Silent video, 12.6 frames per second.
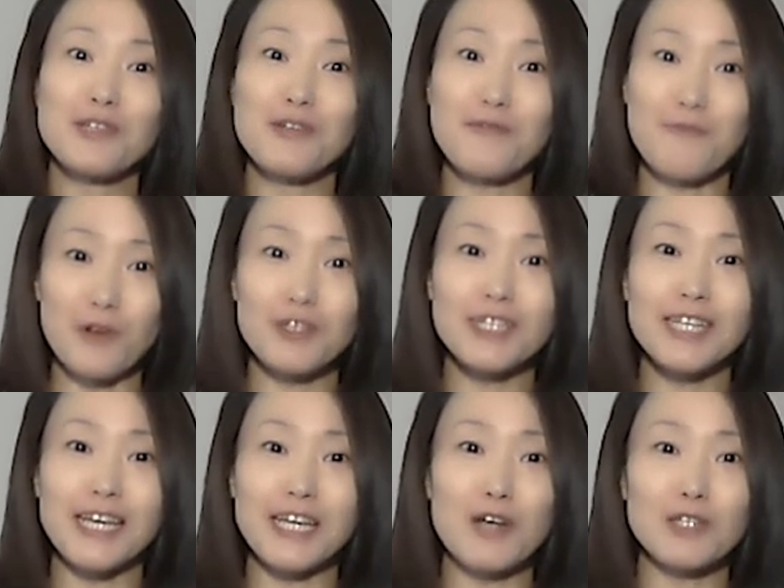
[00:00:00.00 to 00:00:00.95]
the first
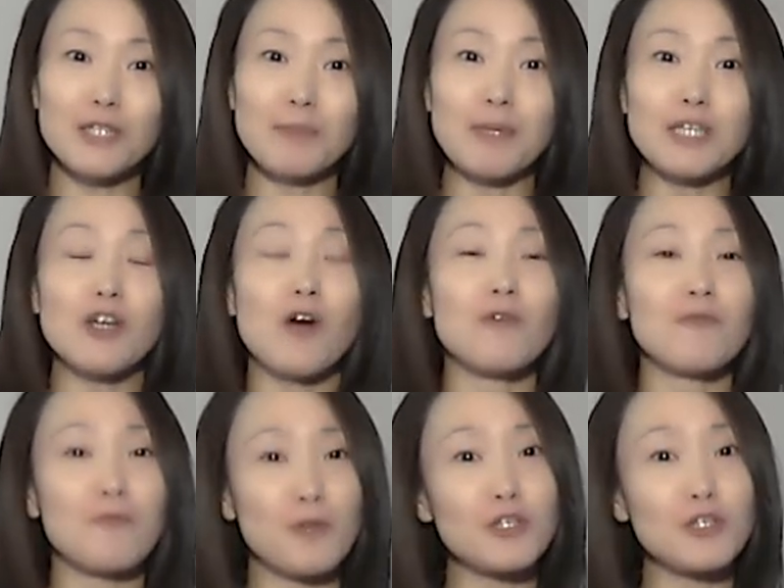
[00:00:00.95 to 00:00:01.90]
keynote speech on
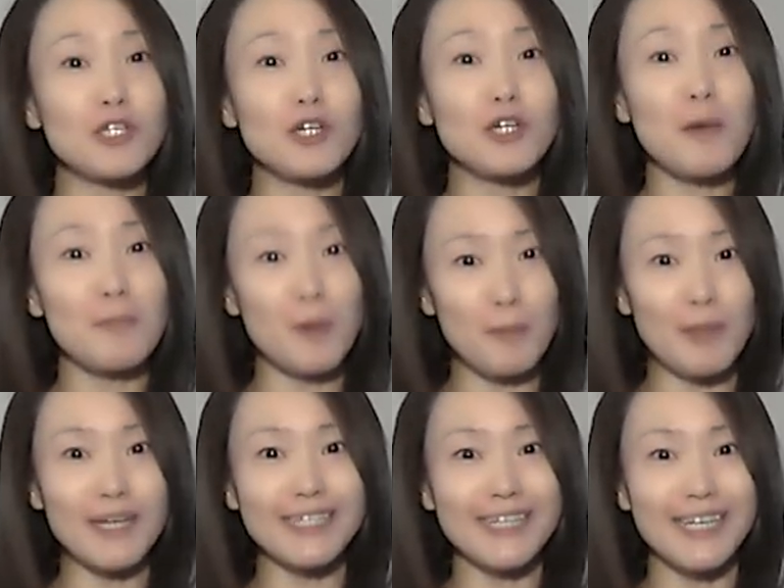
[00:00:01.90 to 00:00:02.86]
future of
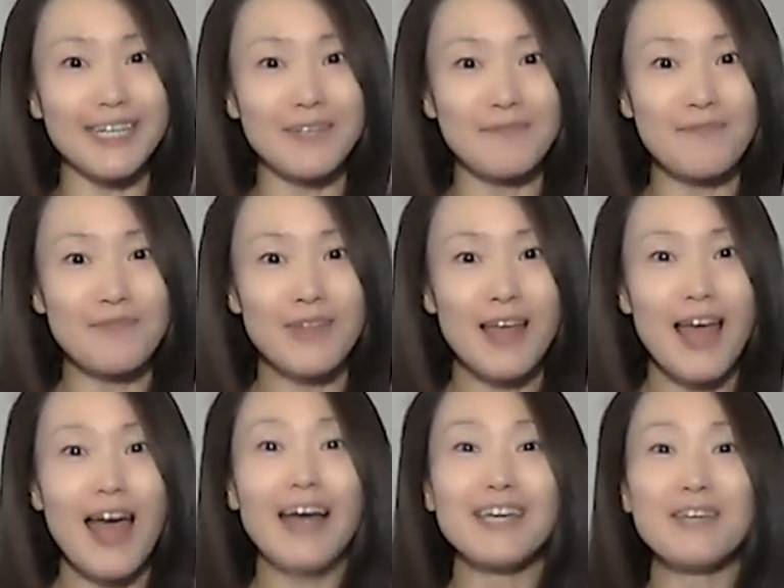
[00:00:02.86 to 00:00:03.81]
mobility,
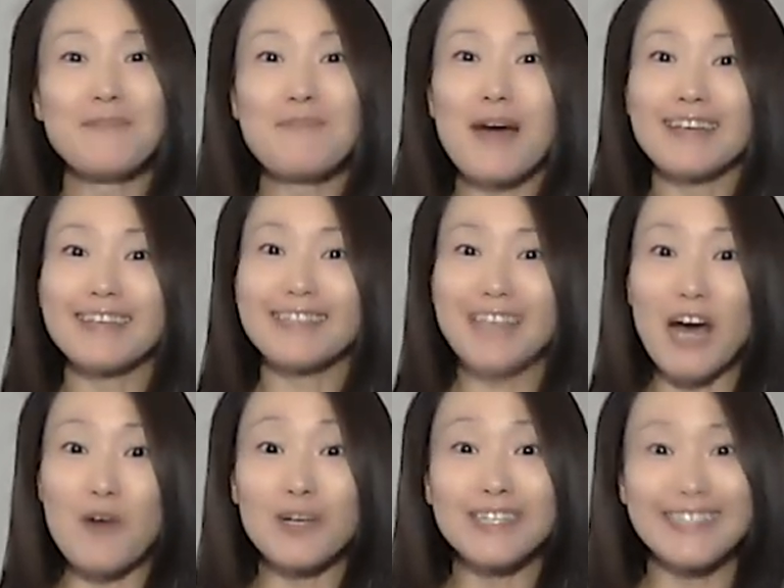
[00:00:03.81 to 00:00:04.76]
I invite
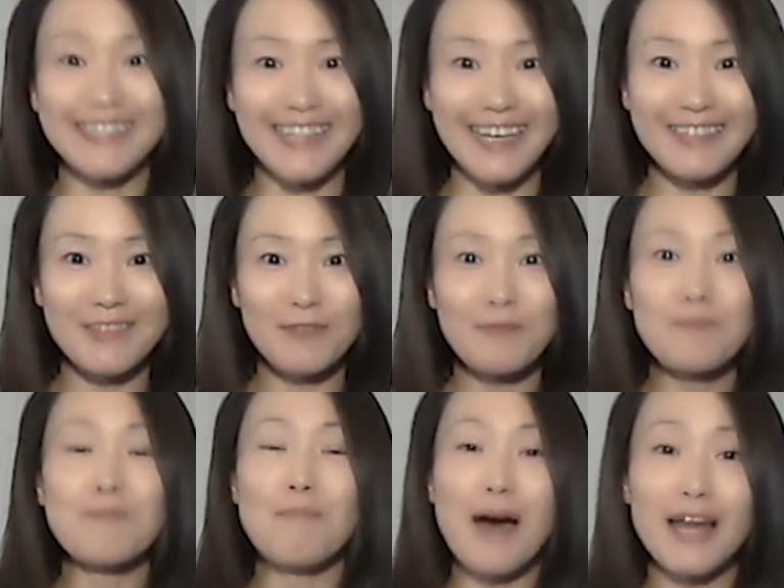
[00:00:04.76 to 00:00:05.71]
Sarwant Singh,
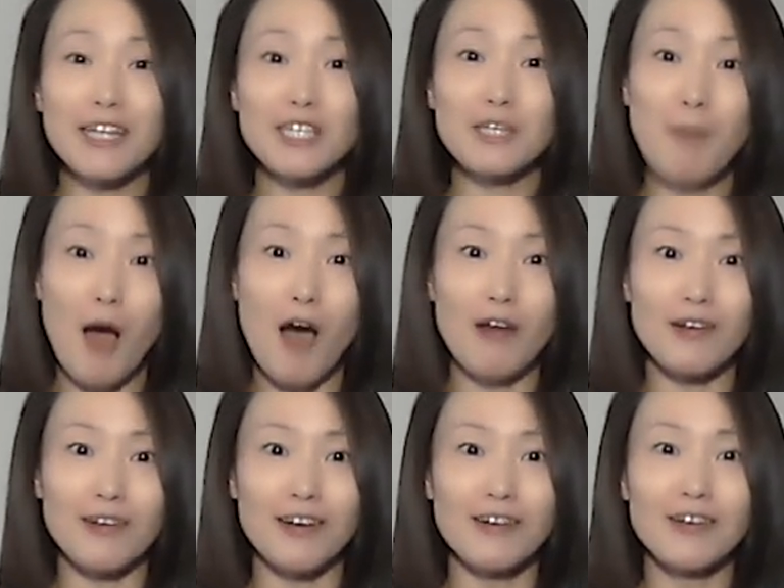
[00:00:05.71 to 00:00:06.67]
Managing
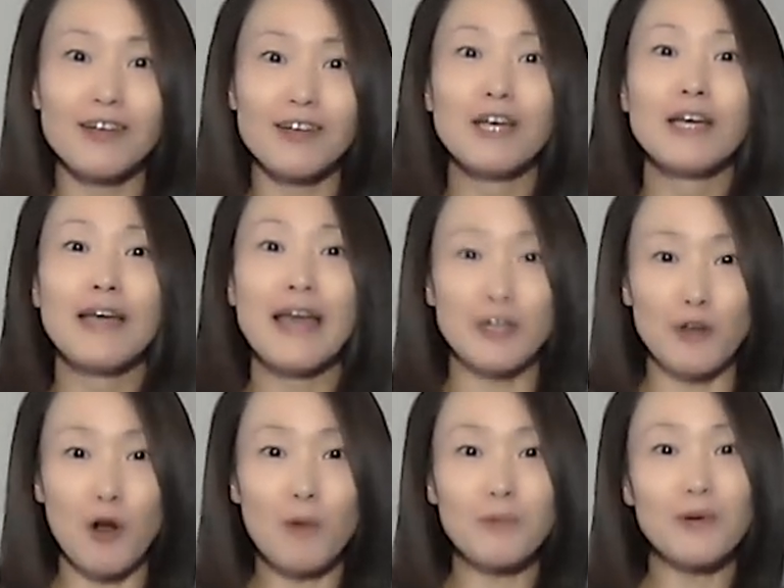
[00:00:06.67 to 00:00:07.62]
Partner,
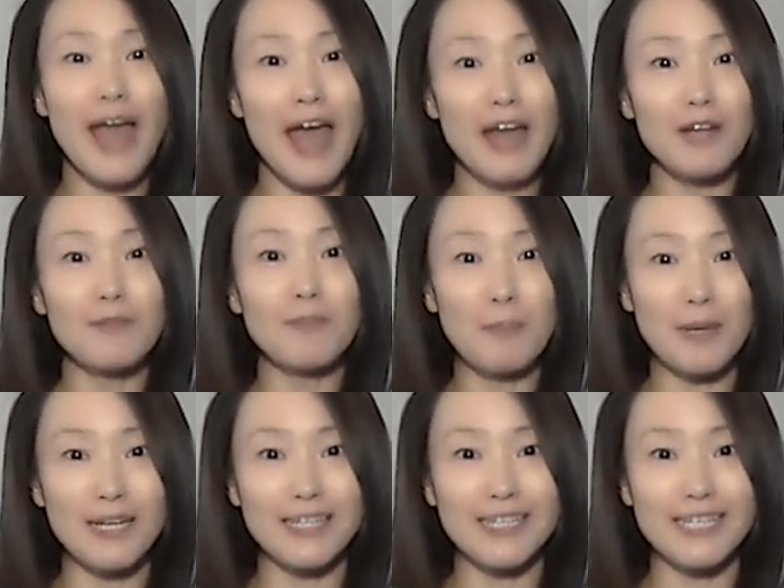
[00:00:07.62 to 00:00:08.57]
Global Head of
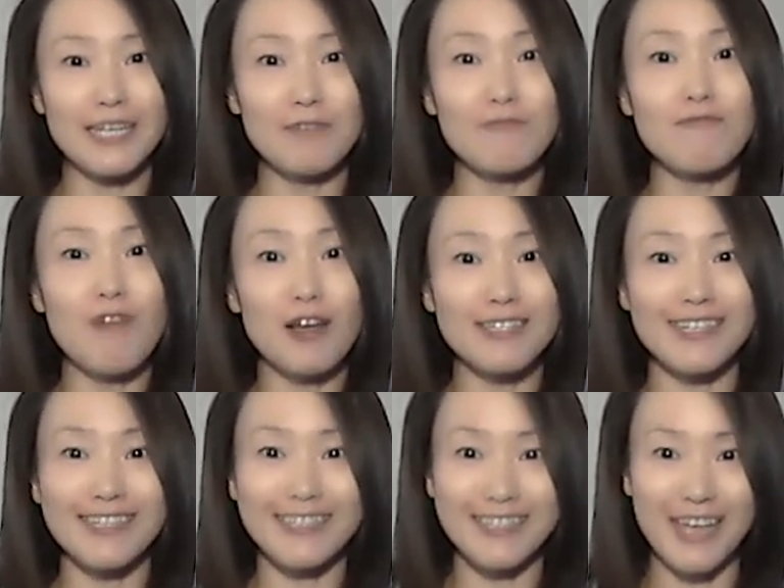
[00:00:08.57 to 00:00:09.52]
Mobility, Frost
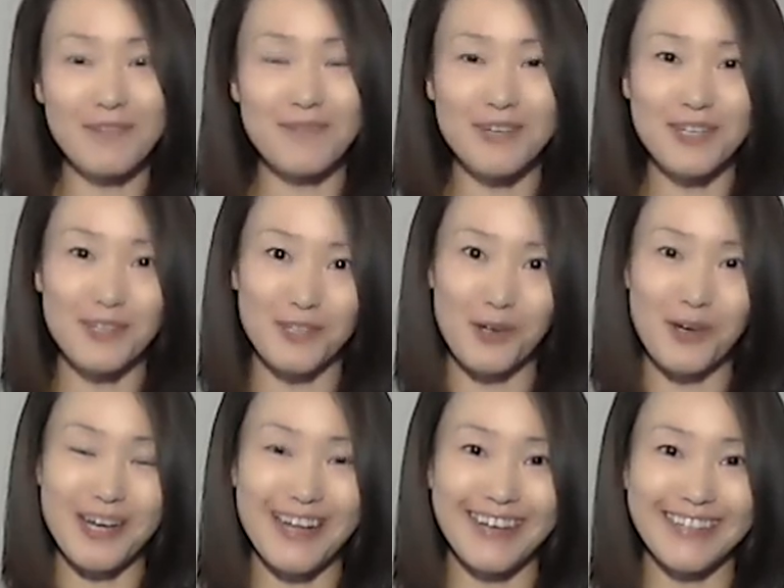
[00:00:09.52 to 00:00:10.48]
& Sullivan to
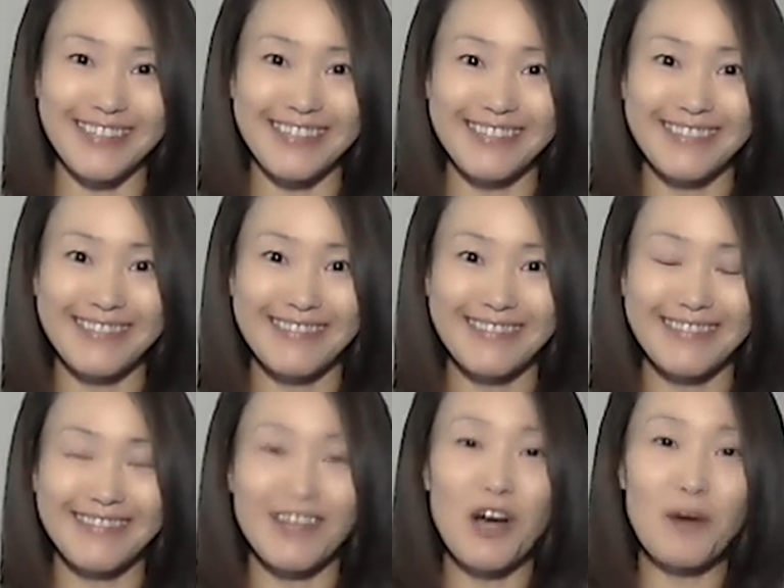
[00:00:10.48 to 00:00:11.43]
join us.
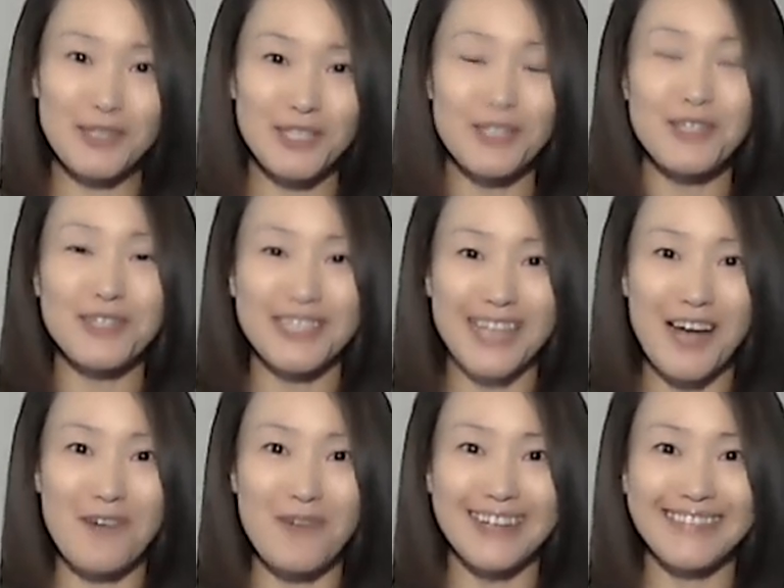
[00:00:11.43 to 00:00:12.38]
Over to you,
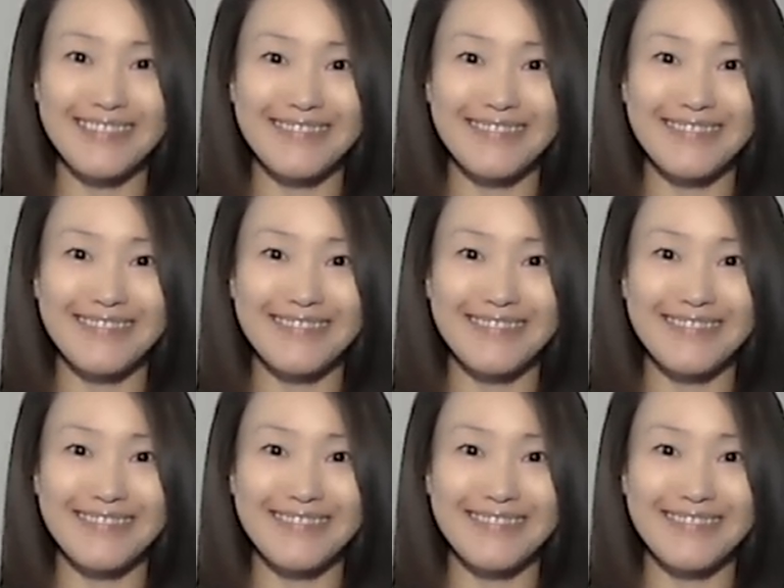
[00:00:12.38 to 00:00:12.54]
Sarwant.